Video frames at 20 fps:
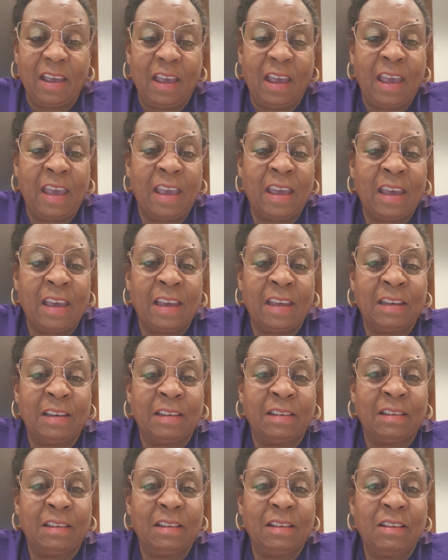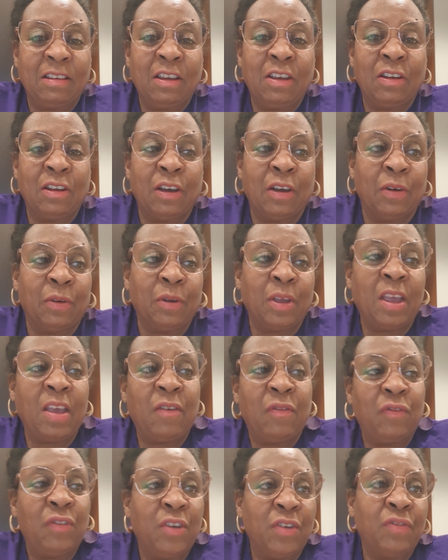And,
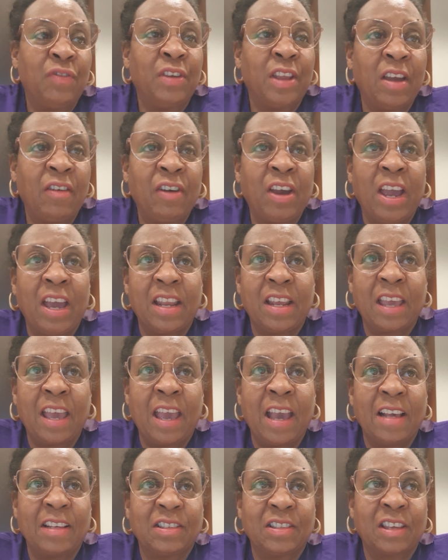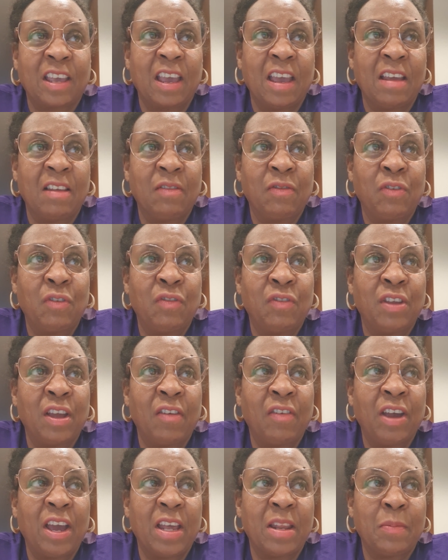if you've never had a CAT scan, if you've
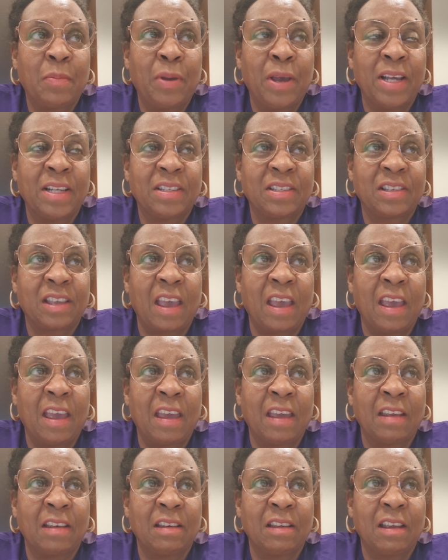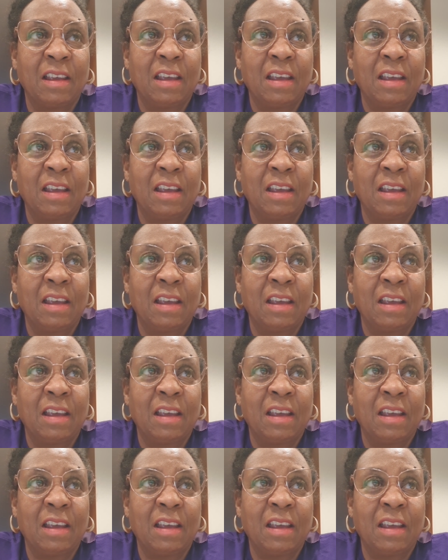never had a PET scan,